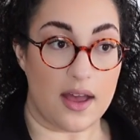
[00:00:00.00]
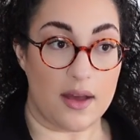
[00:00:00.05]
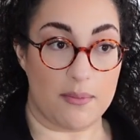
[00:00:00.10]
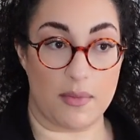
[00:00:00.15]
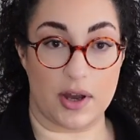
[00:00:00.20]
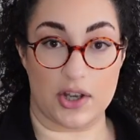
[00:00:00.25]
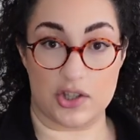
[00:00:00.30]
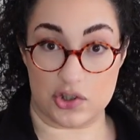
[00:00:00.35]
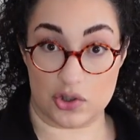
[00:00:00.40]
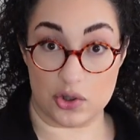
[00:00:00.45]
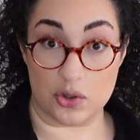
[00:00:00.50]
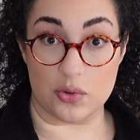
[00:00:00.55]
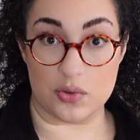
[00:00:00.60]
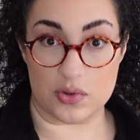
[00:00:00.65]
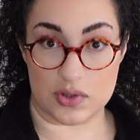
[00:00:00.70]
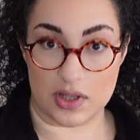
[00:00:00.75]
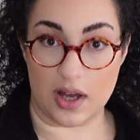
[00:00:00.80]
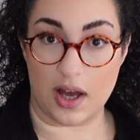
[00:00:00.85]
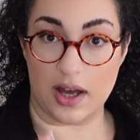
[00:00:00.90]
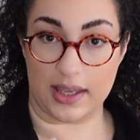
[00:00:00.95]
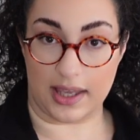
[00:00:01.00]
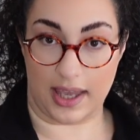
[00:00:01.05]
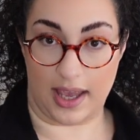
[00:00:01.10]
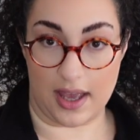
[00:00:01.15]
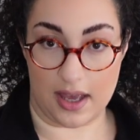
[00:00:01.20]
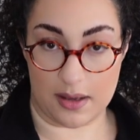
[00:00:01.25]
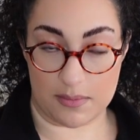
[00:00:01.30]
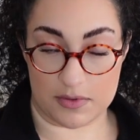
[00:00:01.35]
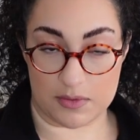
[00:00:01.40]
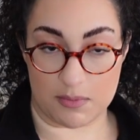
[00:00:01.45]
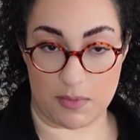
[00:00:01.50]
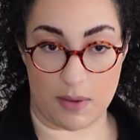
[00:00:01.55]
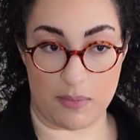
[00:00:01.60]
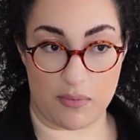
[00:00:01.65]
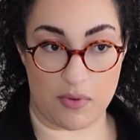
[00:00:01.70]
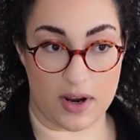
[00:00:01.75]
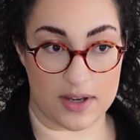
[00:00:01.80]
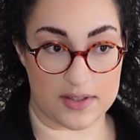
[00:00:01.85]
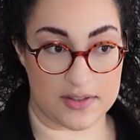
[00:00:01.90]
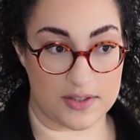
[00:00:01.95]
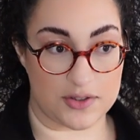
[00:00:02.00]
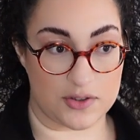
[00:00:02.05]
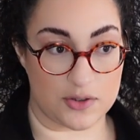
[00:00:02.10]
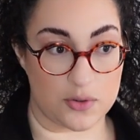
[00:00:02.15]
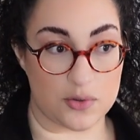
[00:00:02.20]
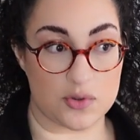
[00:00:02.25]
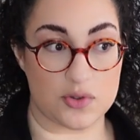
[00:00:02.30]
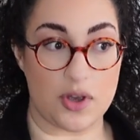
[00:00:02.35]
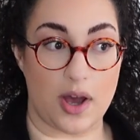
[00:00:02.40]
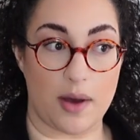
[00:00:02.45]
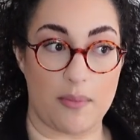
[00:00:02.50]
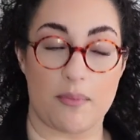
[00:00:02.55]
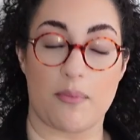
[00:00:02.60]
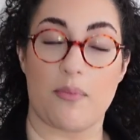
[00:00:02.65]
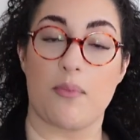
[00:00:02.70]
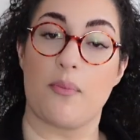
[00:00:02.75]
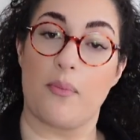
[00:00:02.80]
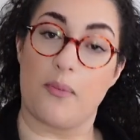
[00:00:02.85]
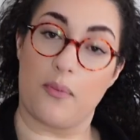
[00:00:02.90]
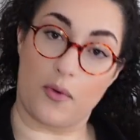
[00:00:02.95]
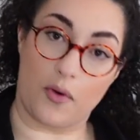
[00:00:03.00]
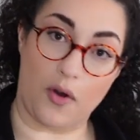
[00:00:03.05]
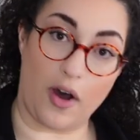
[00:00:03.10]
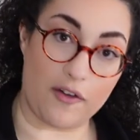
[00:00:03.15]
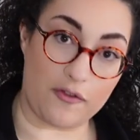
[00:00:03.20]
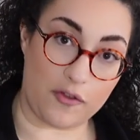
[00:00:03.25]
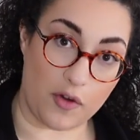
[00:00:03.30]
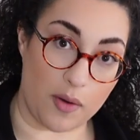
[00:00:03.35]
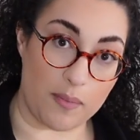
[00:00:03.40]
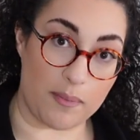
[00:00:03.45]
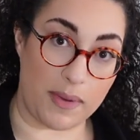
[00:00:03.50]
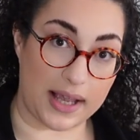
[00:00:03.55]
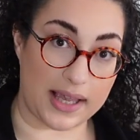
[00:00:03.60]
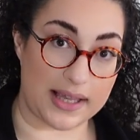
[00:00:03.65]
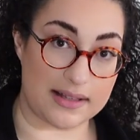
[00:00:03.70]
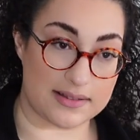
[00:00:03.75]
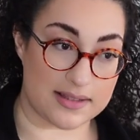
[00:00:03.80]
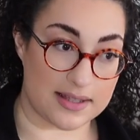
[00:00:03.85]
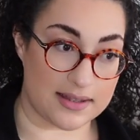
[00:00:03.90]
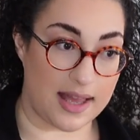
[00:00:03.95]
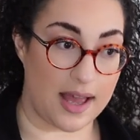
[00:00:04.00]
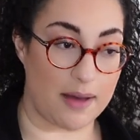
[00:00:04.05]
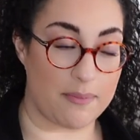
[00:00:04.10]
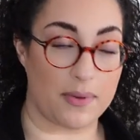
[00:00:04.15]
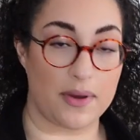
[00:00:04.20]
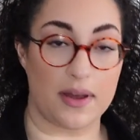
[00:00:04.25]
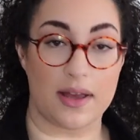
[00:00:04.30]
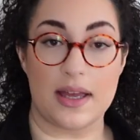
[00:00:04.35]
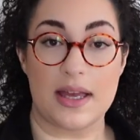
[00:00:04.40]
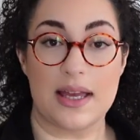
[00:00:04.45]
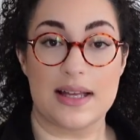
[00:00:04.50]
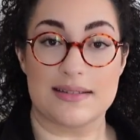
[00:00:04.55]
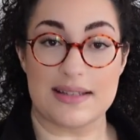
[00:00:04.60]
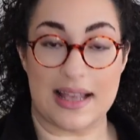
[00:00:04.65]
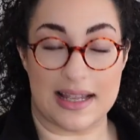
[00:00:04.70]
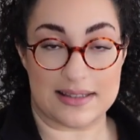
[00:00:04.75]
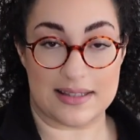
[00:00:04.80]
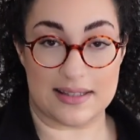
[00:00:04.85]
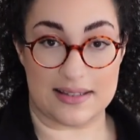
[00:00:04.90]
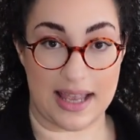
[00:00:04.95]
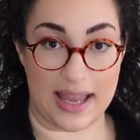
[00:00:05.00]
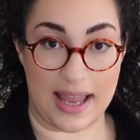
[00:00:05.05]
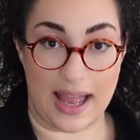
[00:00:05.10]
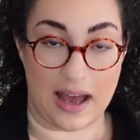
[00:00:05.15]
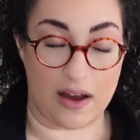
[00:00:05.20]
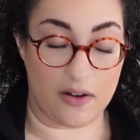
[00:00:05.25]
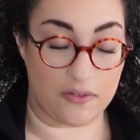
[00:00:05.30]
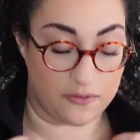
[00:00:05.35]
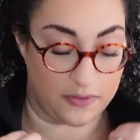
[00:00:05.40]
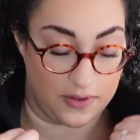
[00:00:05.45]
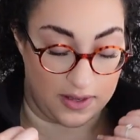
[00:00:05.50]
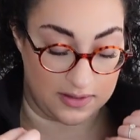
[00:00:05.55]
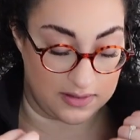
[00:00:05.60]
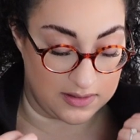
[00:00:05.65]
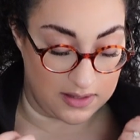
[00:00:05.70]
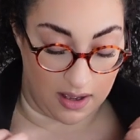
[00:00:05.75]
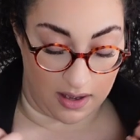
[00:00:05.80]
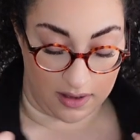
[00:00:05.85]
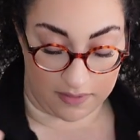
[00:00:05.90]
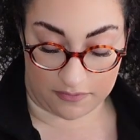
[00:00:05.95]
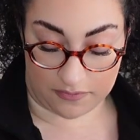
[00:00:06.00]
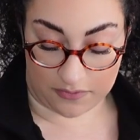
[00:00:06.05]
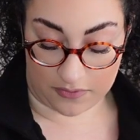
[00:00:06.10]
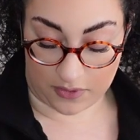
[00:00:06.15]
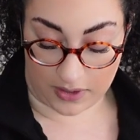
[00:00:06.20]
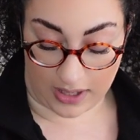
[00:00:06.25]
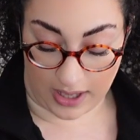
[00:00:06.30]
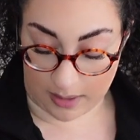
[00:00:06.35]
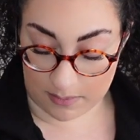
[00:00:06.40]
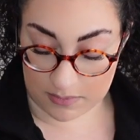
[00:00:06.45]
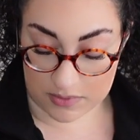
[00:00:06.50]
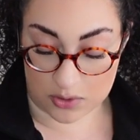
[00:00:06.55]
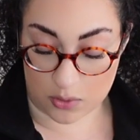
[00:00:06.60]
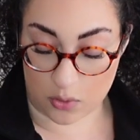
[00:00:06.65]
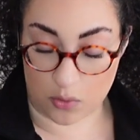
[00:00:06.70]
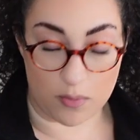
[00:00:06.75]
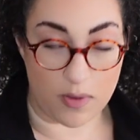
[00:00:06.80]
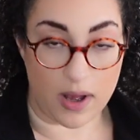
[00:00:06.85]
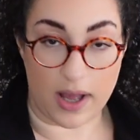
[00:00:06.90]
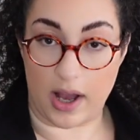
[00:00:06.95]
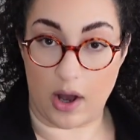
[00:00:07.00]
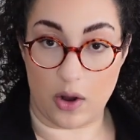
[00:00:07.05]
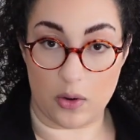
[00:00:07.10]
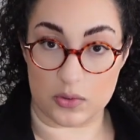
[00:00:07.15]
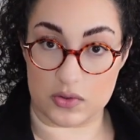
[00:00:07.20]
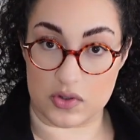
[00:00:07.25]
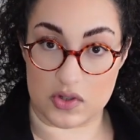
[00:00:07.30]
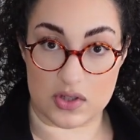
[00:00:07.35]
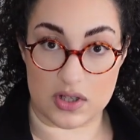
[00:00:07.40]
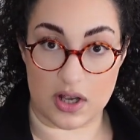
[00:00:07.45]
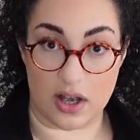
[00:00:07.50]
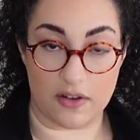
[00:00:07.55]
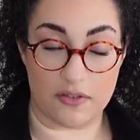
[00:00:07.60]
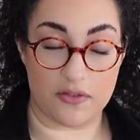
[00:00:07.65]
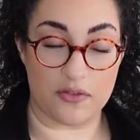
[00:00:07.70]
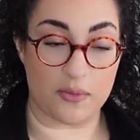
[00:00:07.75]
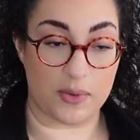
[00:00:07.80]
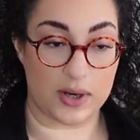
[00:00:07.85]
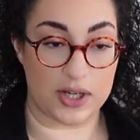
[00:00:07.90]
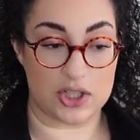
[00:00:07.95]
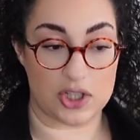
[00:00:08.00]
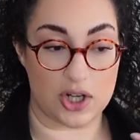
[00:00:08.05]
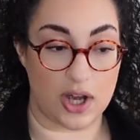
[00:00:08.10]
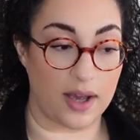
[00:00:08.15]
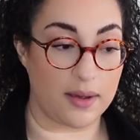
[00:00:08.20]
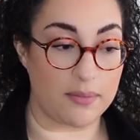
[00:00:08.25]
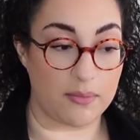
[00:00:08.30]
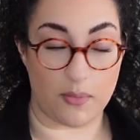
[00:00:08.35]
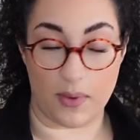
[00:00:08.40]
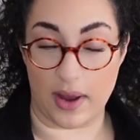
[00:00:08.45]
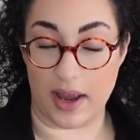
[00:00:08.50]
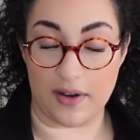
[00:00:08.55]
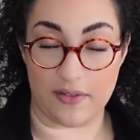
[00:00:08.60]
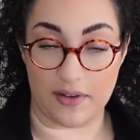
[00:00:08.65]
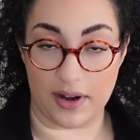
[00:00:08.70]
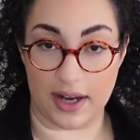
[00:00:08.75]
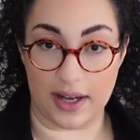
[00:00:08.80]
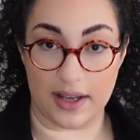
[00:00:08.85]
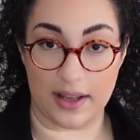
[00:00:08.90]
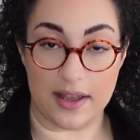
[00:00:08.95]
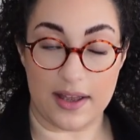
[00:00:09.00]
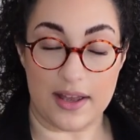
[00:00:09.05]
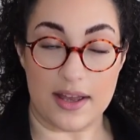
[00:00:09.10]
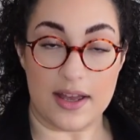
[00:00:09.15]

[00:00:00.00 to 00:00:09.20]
My suits that I kept, my pricey suits, so I've gone back into that. But day-to-day outfits, I've kept all my old stuff which I'm wearing.